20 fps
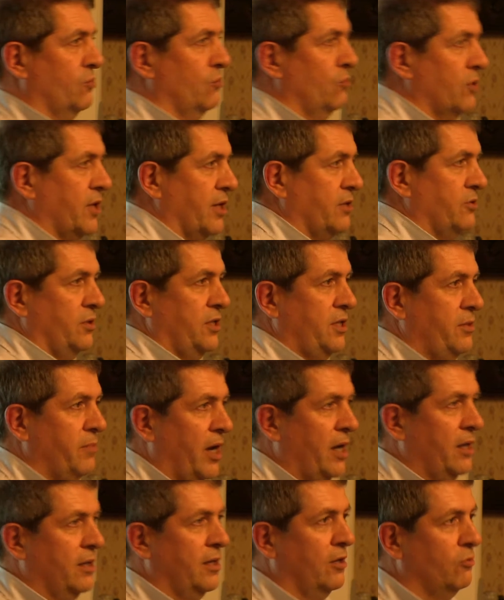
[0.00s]
to look at the
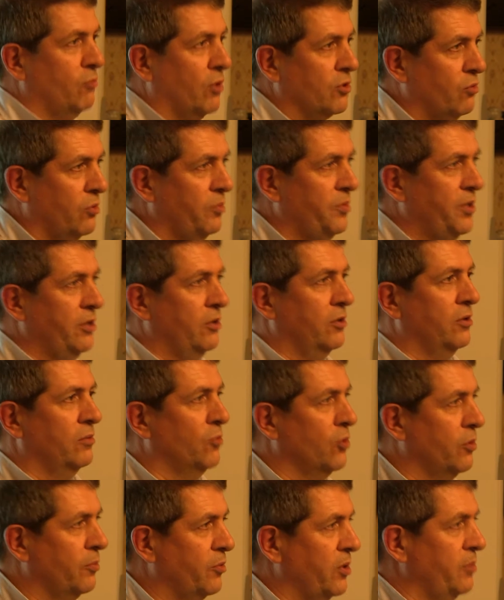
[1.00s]
demand and what will be the
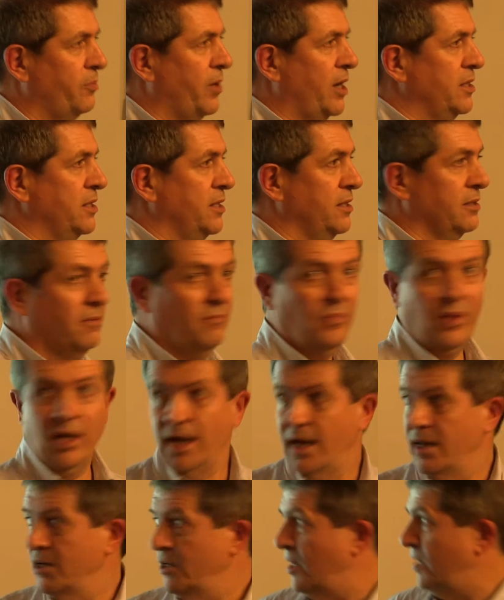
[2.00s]
monopoly pricing. And